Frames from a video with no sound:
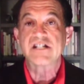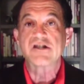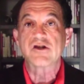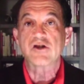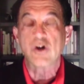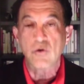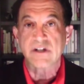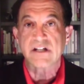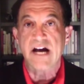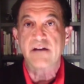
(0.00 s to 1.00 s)
It's
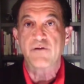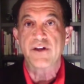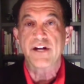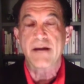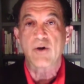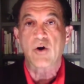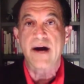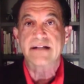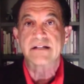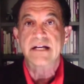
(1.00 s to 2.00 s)
suicide for the
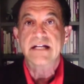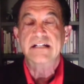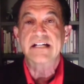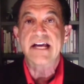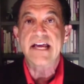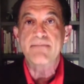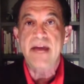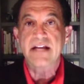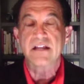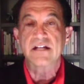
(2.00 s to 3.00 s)
Democrats to
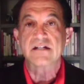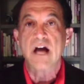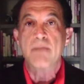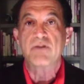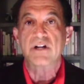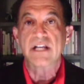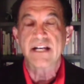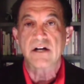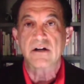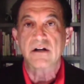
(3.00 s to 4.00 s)
make this
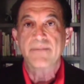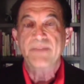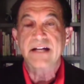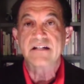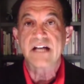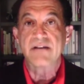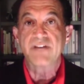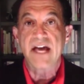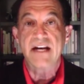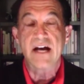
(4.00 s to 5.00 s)
political
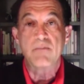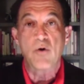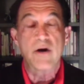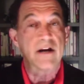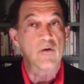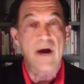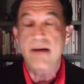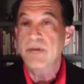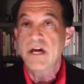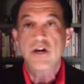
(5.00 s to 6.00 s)
instead of getting on board. And
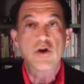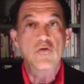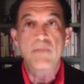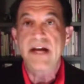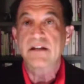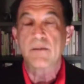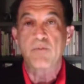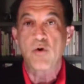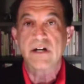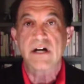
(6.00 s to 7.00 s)
Graham, you
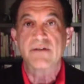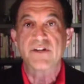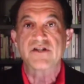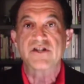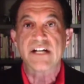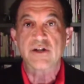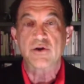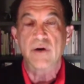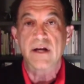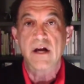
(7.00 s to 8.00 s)
made the point of the
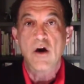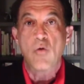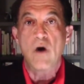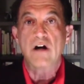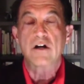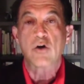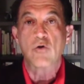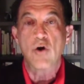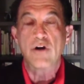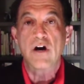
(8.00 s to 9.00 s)
century. While
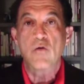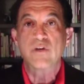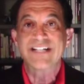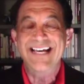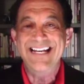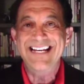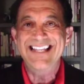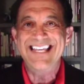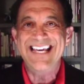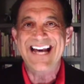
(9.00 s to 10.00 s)
Corona was
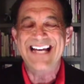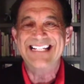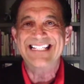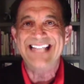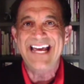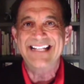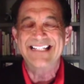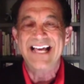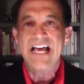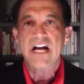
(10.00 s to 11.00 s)
hitting the United
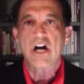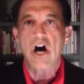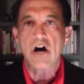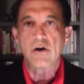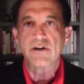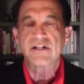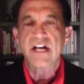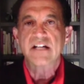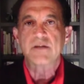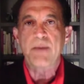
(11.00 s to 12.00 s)
States,
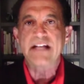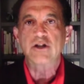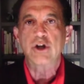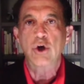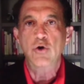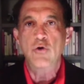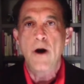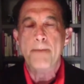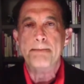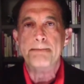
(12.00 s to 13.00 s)
Congress spent
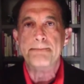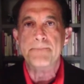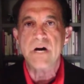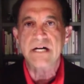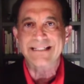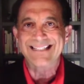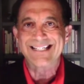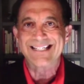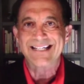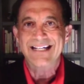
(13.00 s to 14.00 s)
2
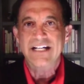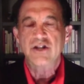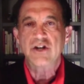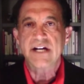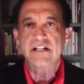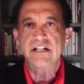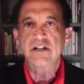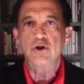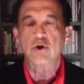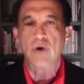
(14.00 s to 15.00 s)
months
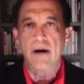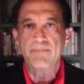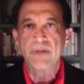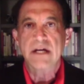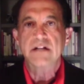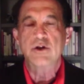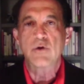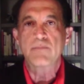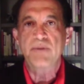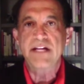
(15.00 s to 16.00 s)
chasing Trump
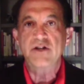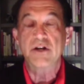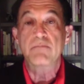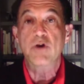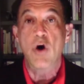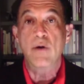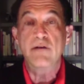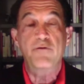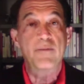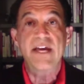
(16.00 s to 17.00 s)
to impeach him,
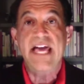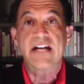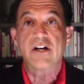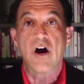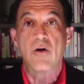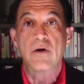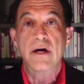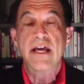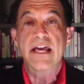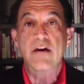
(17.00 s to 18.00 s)
knowing from the
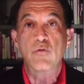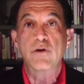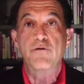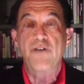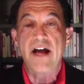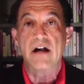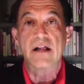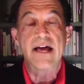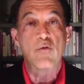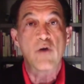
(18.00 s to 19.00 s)
get-go it would
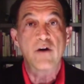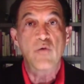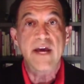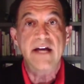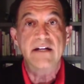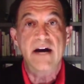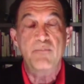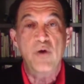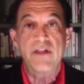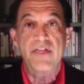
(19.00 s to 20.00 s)
fail. And what did we end
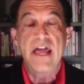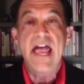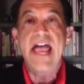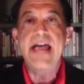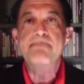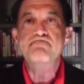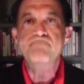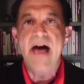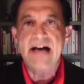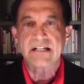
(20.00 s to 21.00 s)
up with? A
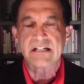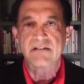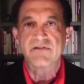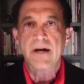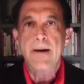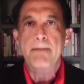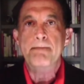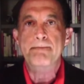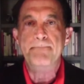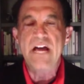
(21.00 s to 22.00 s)
massive
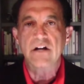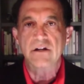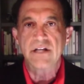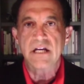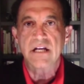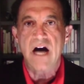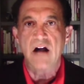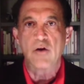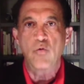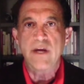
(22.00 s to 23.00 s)

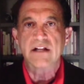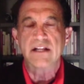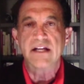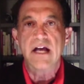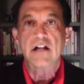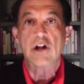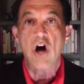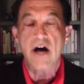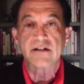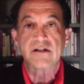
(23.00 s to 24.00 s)
billion-dollar weekly
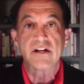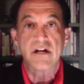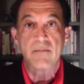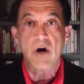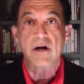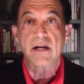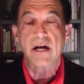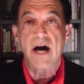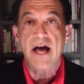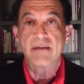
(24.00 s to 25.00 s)
loss to the
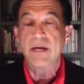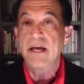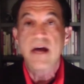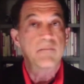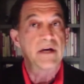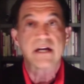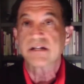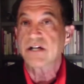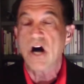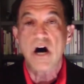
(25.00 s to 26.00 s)
American economy
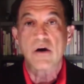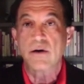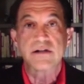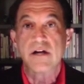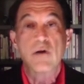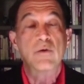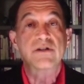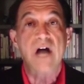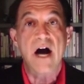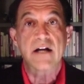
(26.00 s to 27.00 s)
because Congress
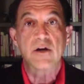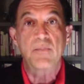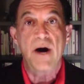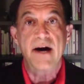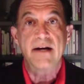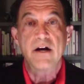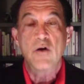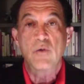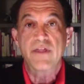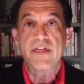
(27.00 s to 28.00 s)
was
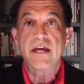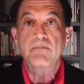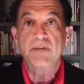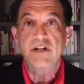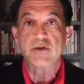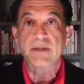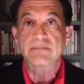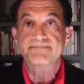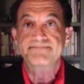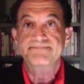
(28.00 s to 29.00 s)
occupied with impeachment.